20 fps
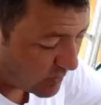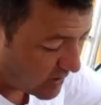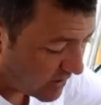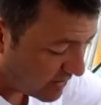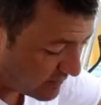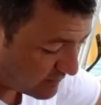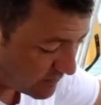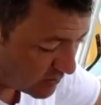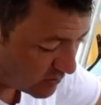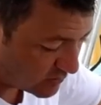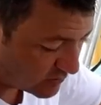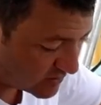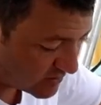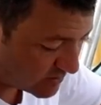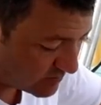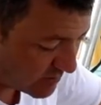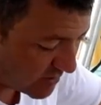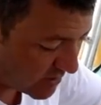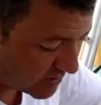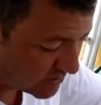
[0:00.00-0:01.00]
We haven't used
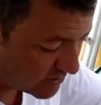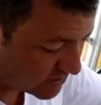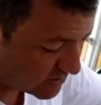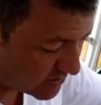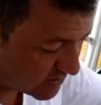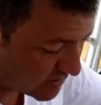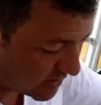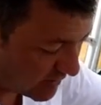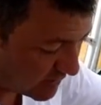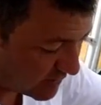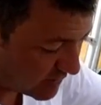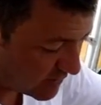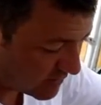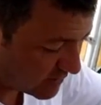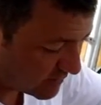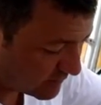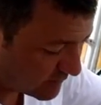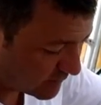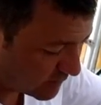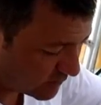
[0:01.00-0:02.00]
it much. I think
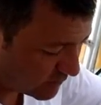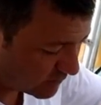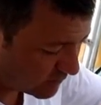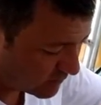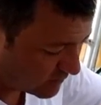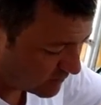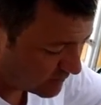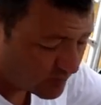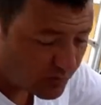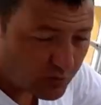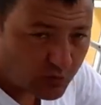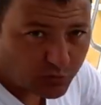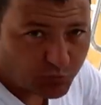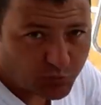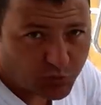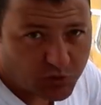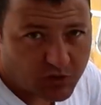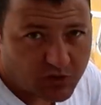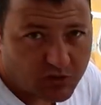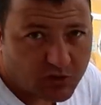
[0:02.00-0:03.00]
if you could
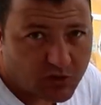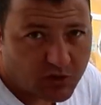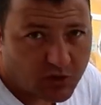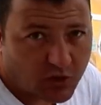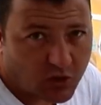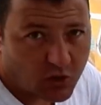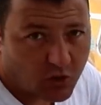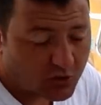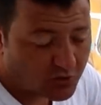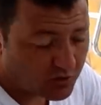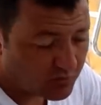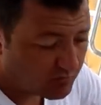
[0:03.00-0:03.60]
put this on a clock,